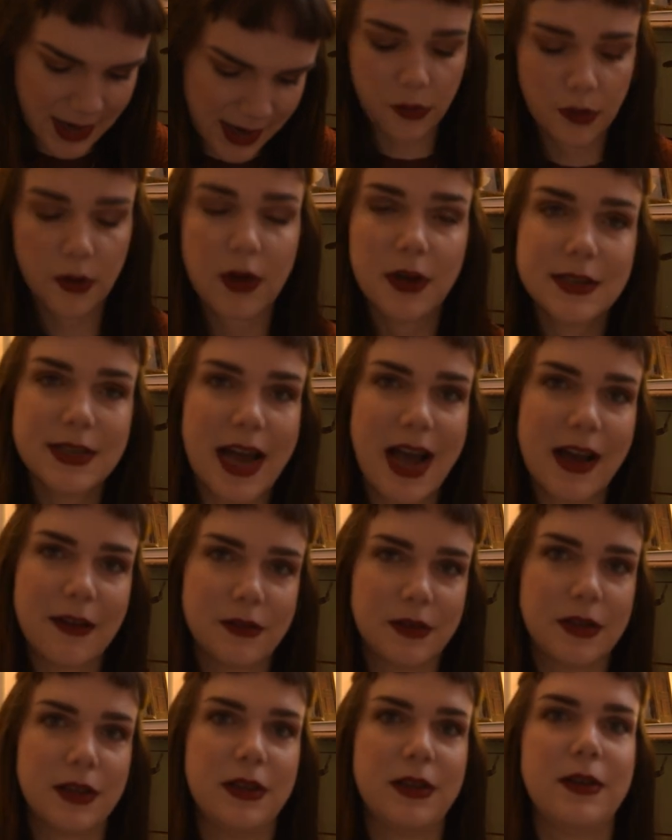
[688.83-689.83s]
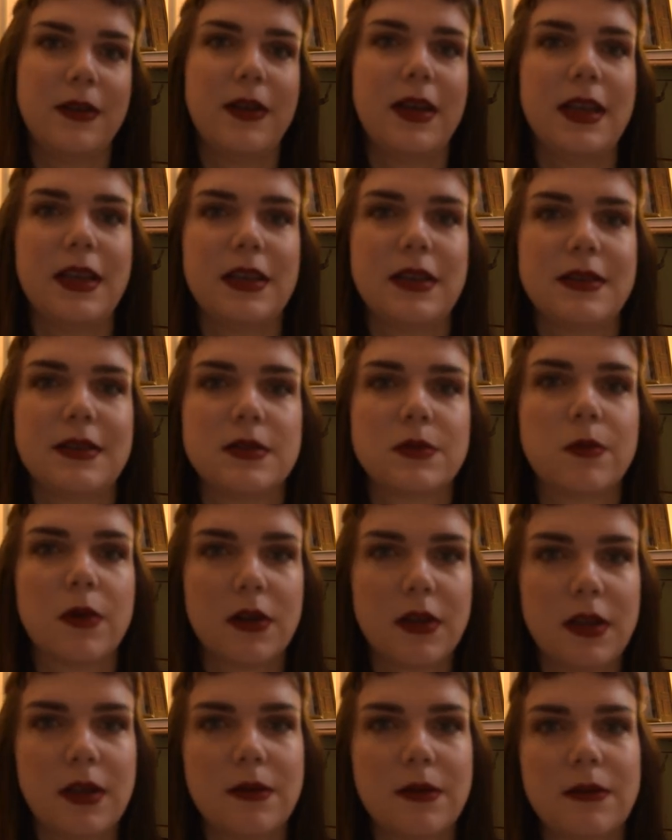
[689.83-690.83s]
Third avenue is
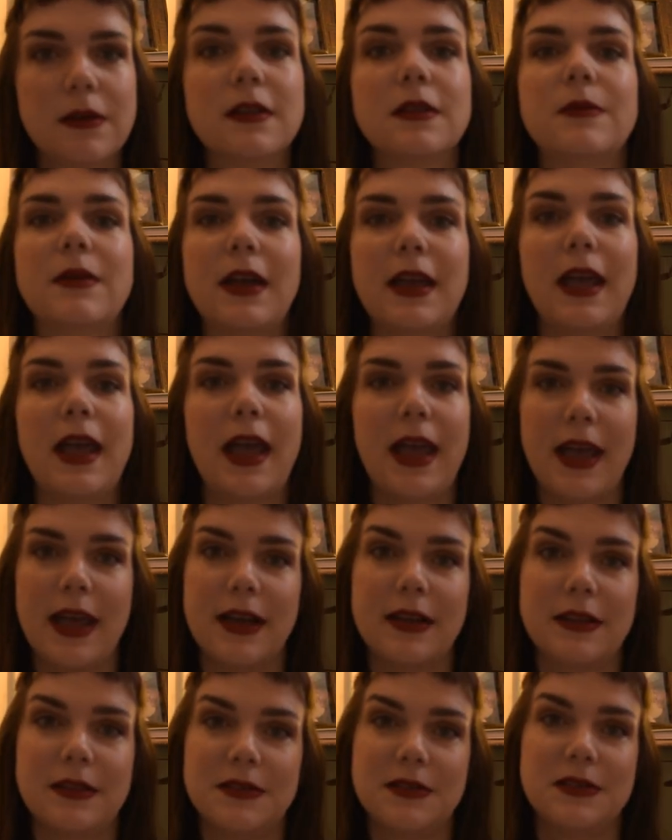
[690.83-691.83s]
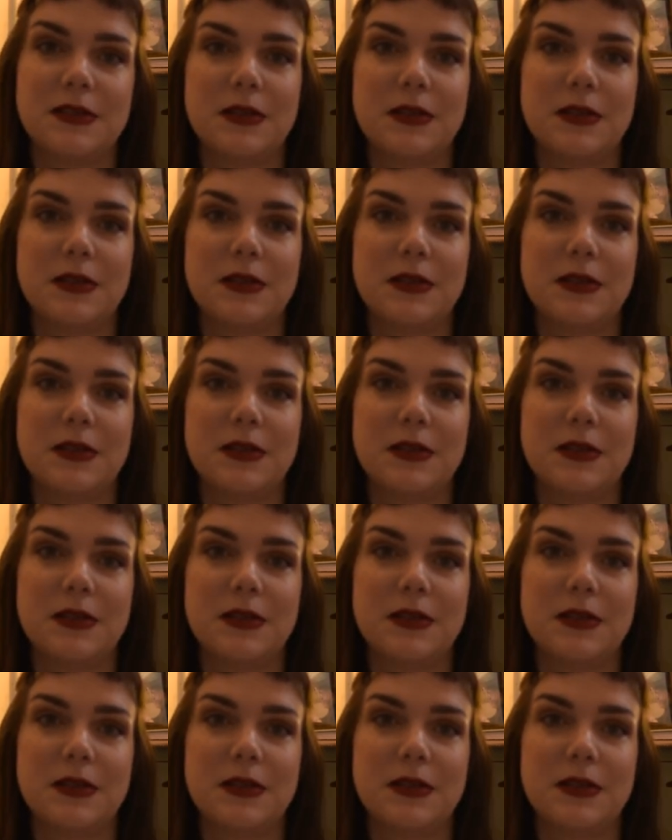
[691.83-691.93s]
working with my hands,